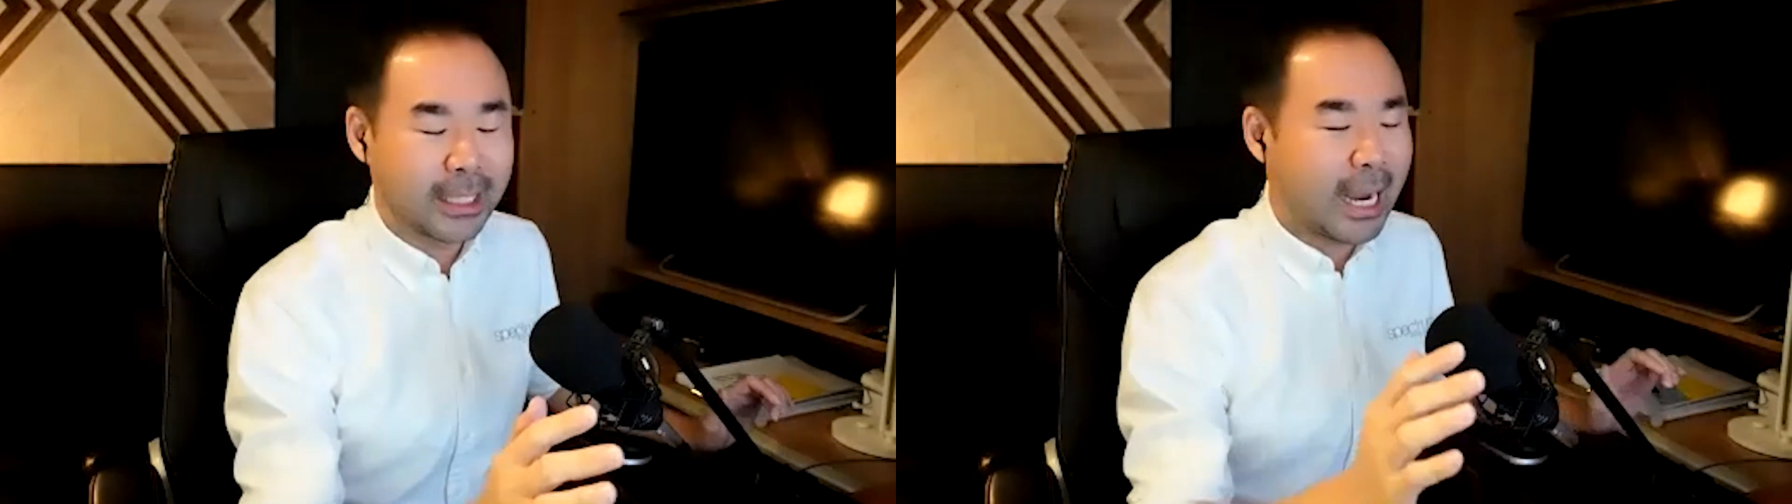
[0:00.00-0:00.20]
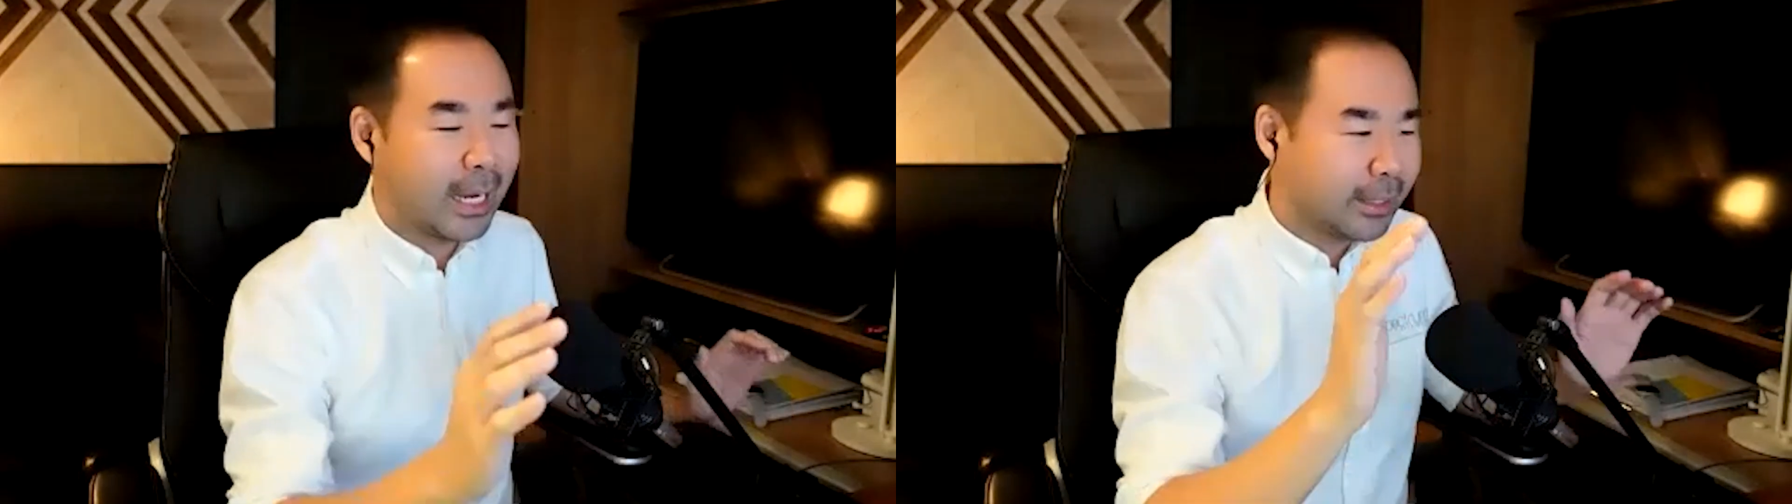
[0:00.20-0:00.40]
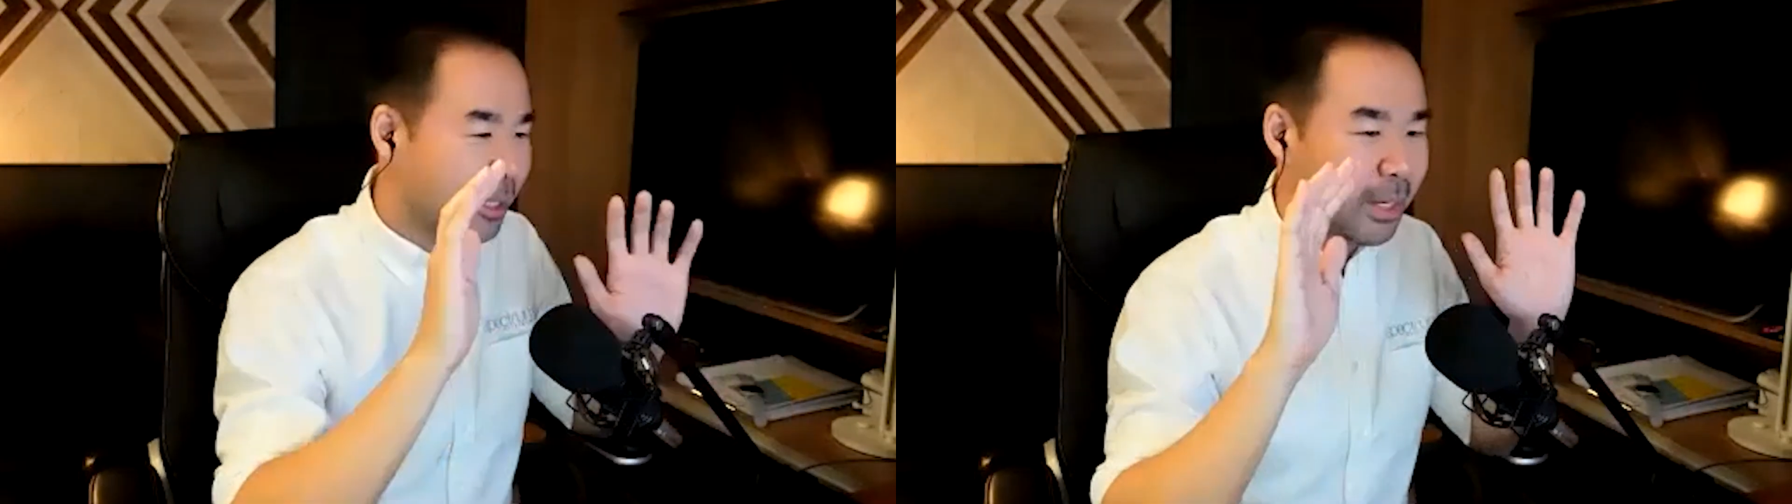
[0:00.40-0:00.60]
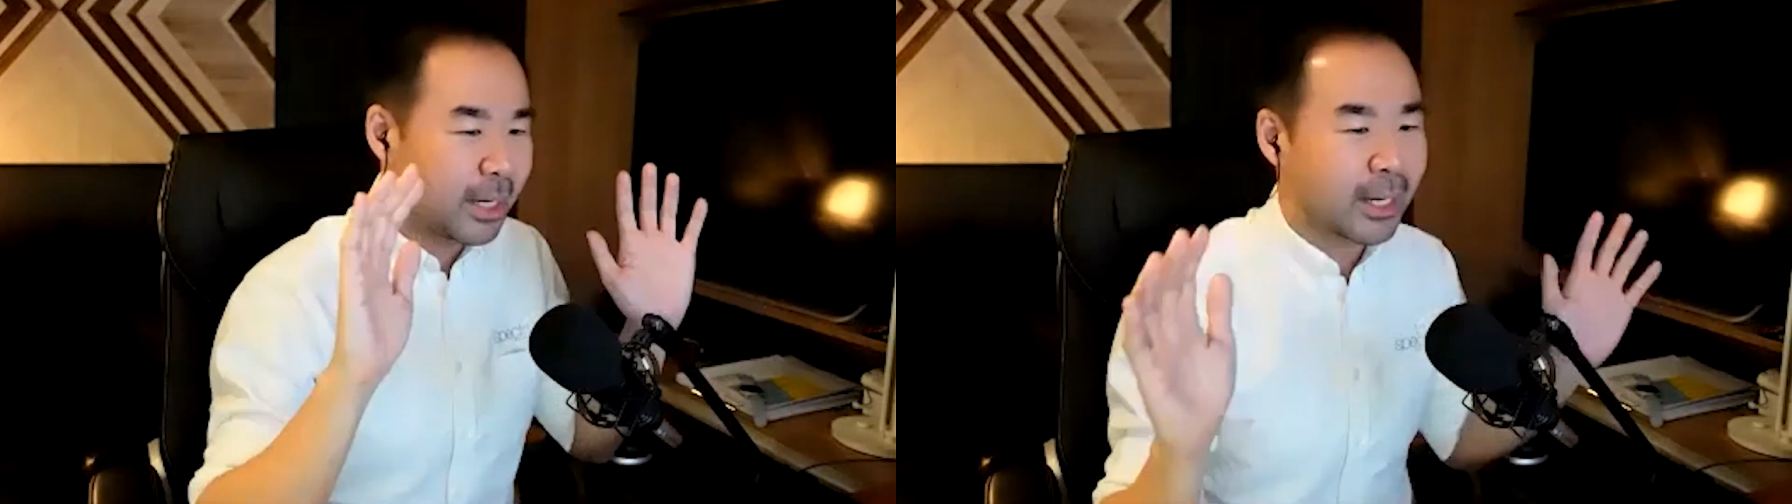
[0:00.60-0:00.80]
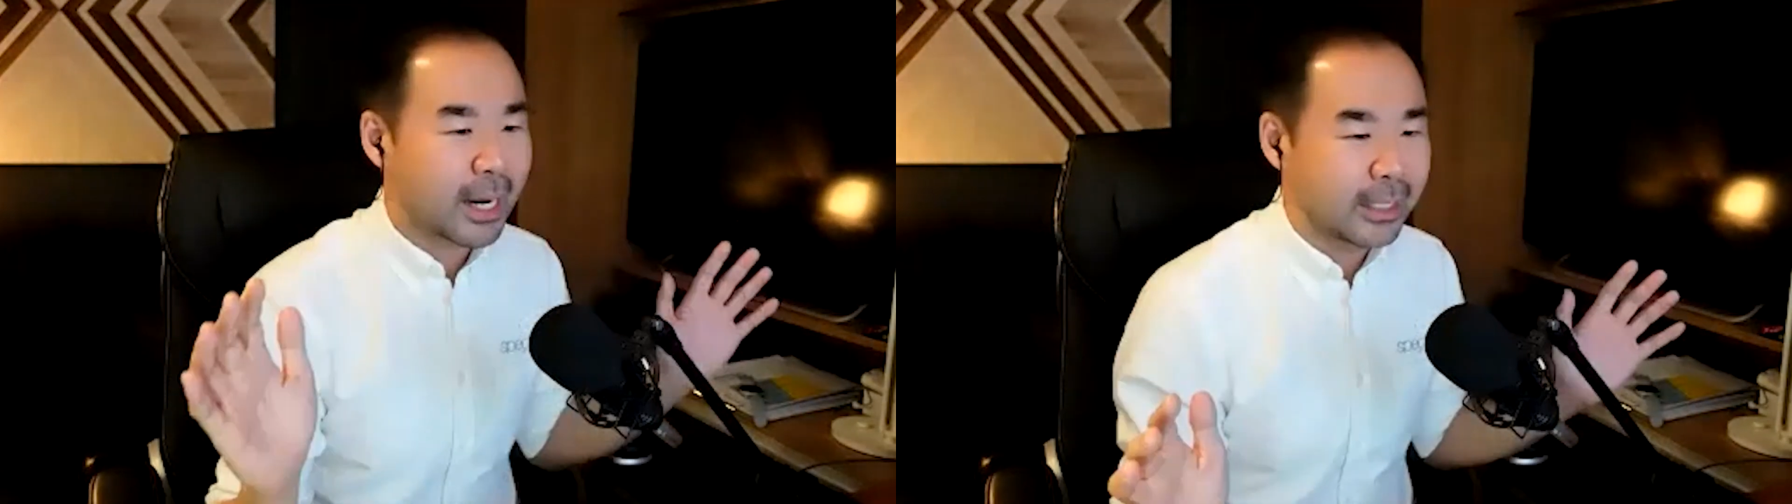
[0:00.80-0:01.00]
I tell my
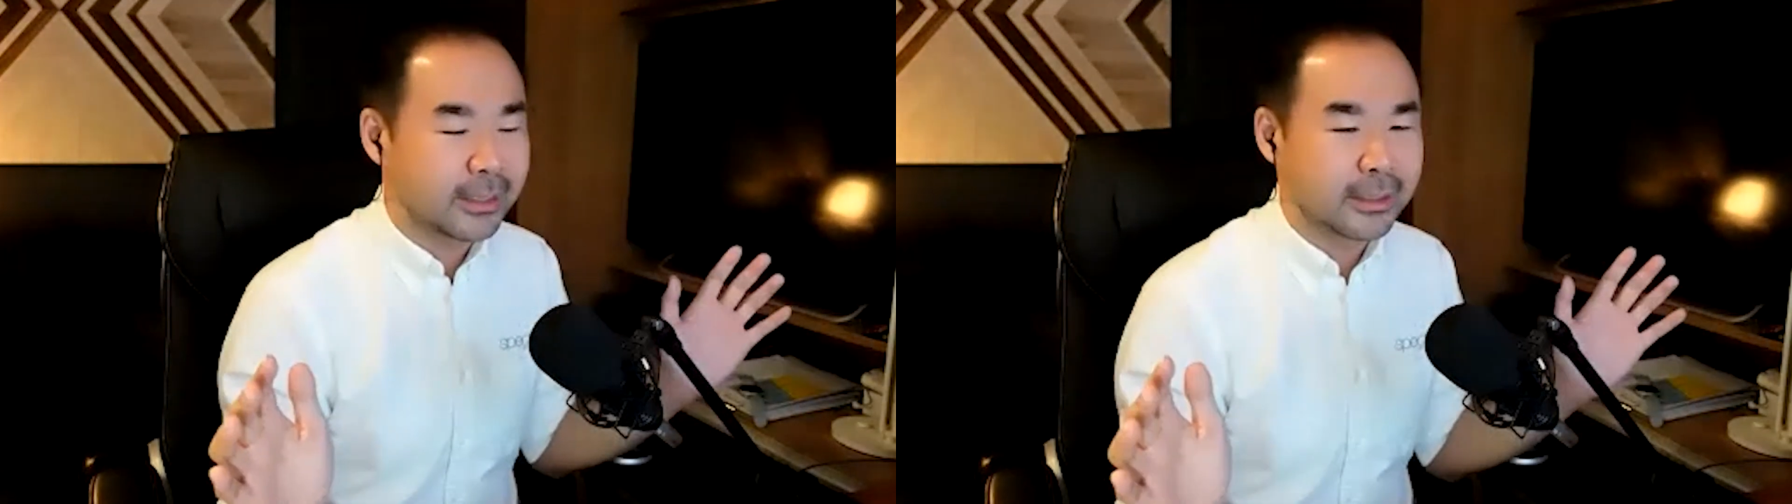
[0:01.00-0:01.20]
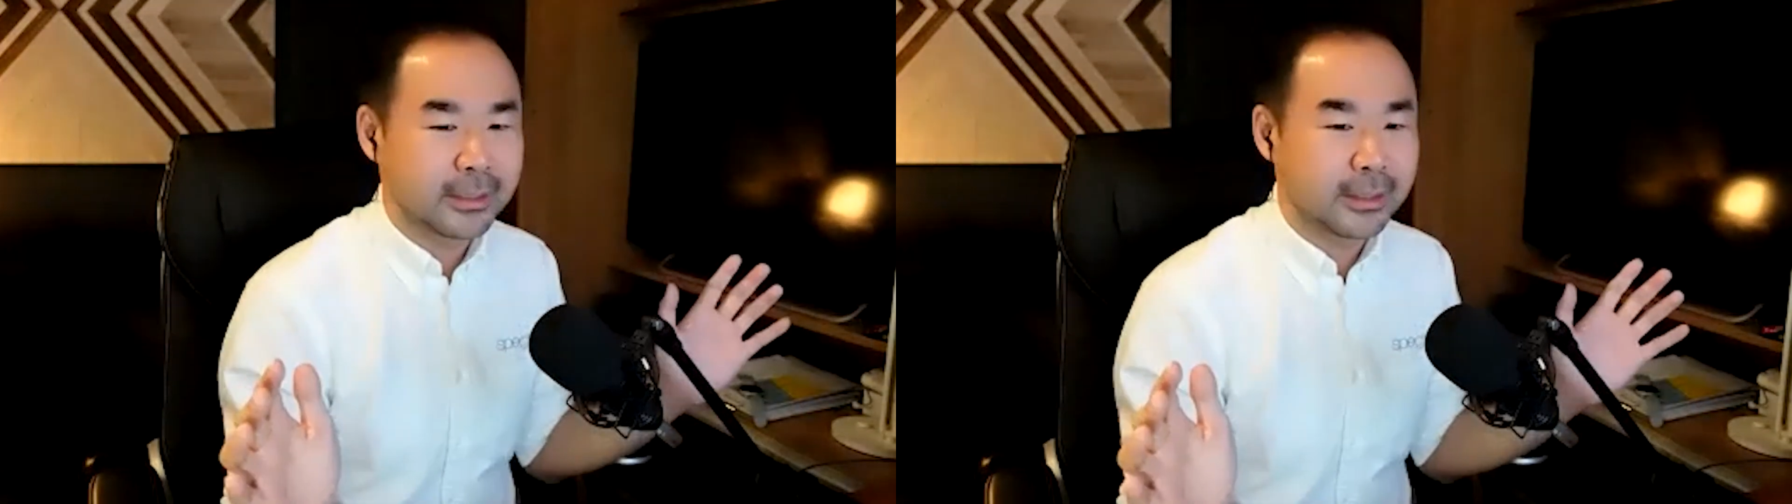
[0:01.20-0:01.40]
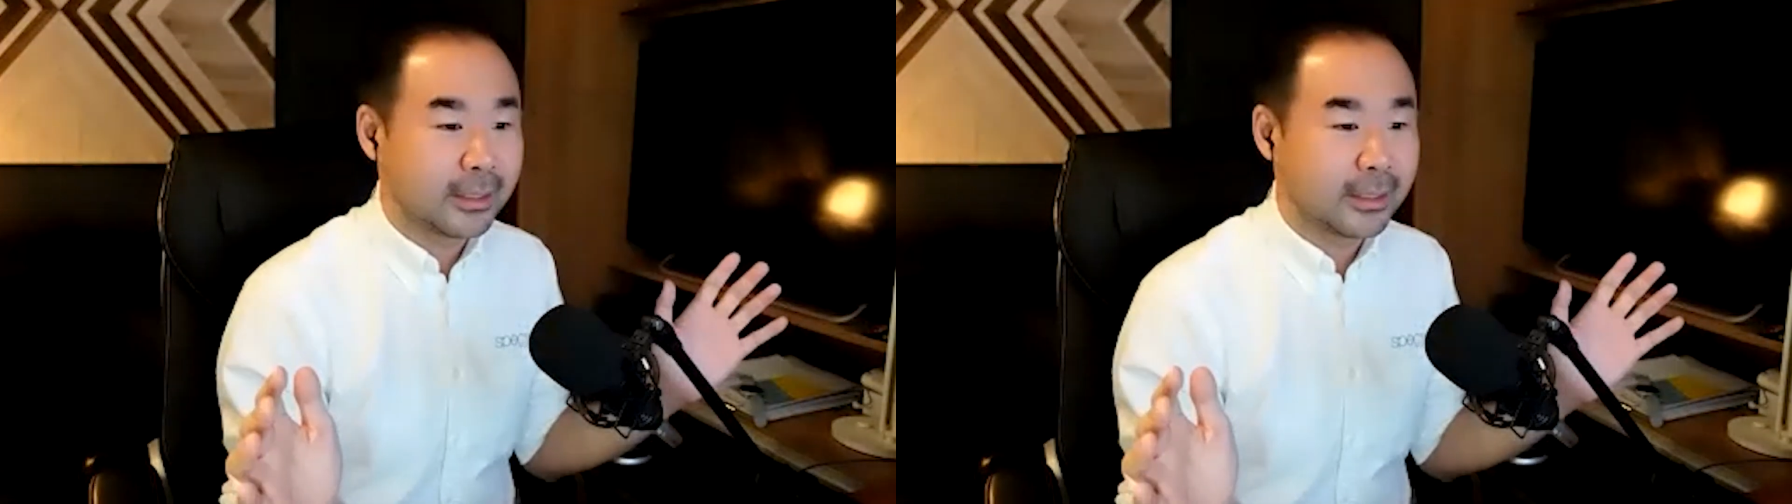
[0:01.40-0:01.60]
clients,